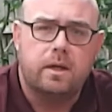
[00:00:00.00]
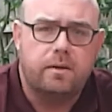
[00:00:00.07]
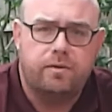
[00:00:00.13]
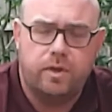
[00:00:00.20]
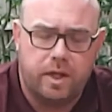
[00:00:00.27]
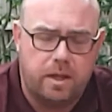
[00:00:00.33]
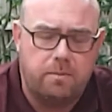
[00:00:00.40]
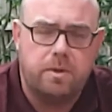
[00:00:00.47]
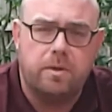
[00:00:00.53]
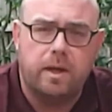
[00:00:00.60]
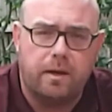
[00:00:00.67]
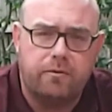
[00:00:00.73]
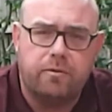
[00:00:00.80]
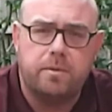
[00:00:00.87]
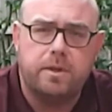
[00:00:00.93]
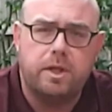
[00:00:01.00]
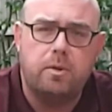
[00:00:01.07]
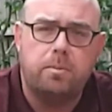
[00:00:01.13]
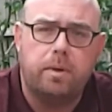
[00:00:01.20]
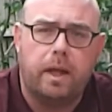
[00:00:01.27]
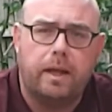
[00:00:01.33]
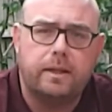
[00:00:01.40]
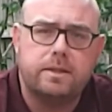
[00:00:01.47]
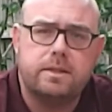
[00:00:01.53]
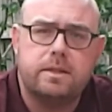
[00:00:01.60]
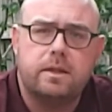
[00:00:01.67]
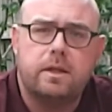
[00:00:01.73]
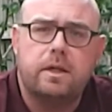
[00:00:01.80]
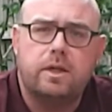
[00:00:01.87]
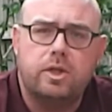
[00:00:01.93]
if you keep doing that from a new plant,
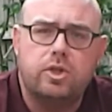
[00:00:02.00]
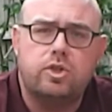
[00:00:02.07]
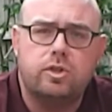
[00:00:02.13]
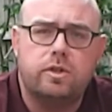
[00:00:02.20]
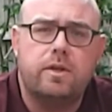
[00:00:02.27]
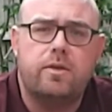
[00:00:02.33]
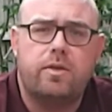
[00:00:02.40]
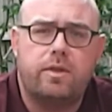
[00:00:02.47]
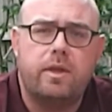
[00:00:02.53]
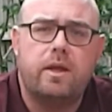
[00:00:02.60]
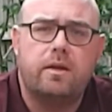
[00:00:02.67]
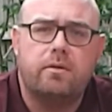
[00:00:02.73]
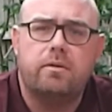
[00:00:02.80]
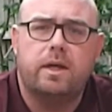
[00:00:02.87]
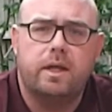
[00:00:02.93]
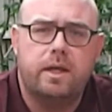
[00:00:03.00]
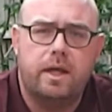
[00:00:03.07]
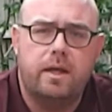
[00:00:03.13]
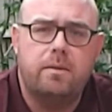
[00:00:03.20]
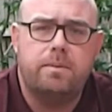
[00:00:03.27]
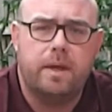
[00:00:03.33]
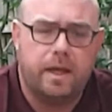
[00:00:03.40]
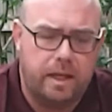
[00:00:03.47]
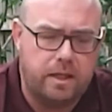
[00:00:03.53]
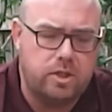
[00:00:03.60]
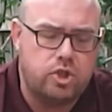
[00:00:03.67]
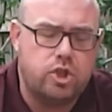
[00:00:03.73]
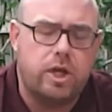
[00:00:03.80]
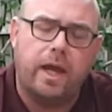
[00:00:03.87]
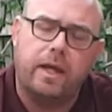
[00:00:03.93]
you should in theory keep it in
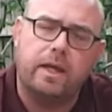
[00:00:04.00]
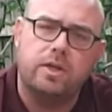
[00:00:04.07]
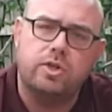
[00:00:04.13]
check.